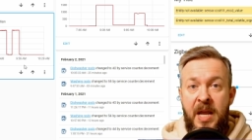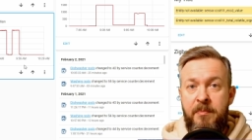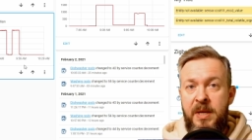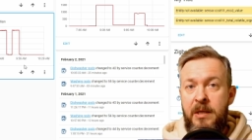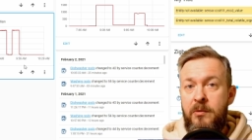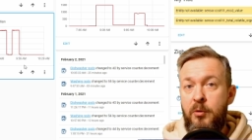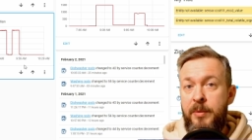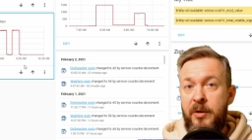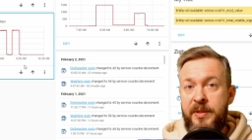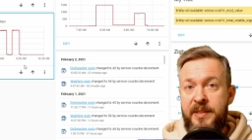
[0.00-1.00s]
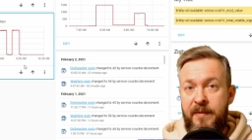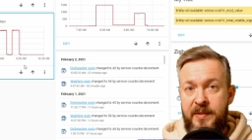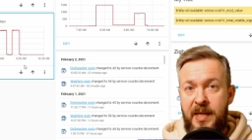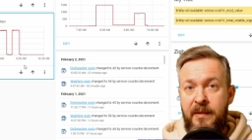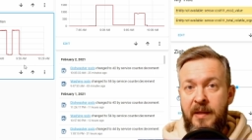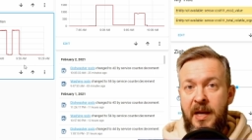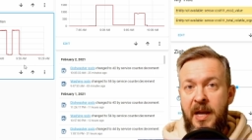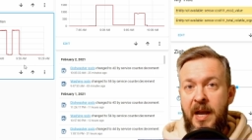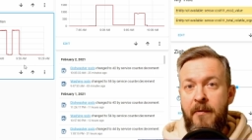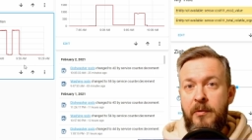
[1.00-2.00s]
And B, to be on the safe side, I have